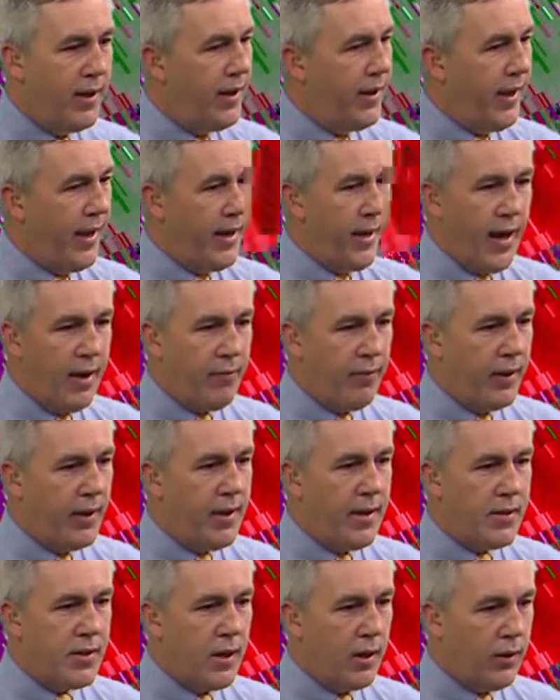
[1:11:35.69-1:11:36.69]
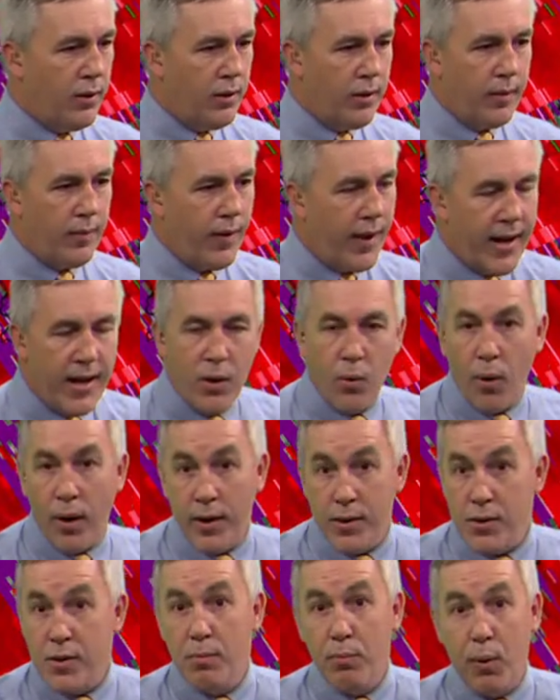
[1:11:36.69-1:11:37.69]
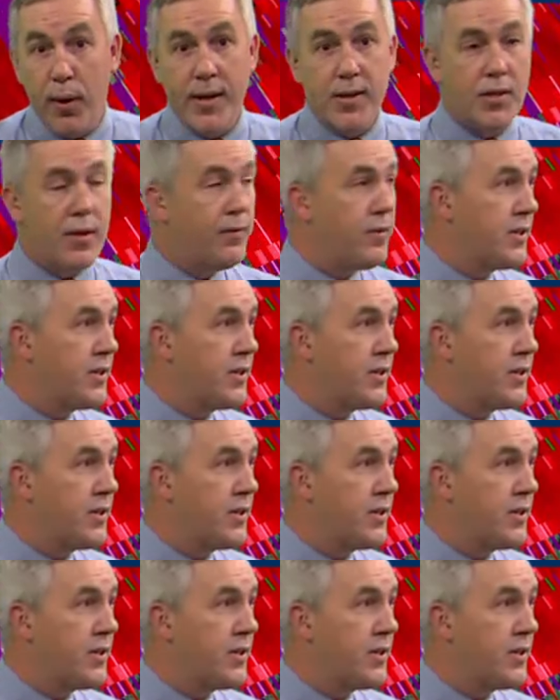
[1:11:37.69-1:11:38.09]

It definitely doesn't look anywhere as impressive